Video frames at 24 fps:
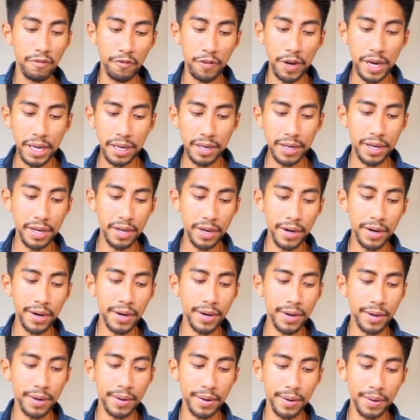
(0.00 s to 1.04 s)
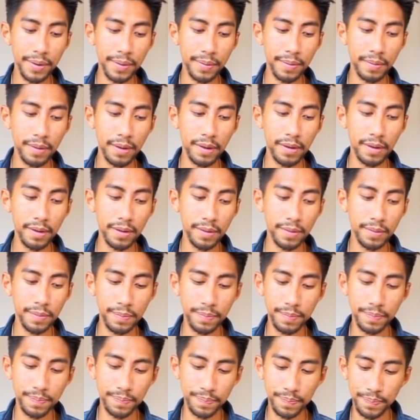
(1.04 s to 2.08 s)
fight here.
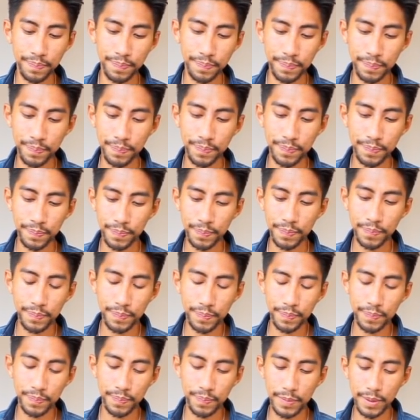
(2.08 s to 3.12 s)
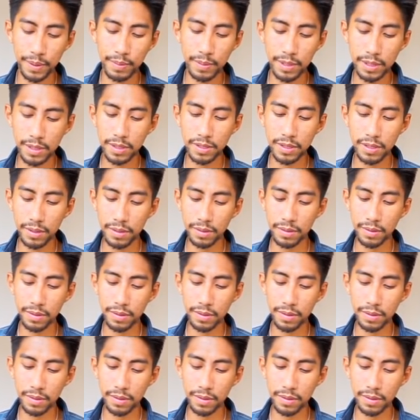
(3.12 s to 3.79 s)
Let me see.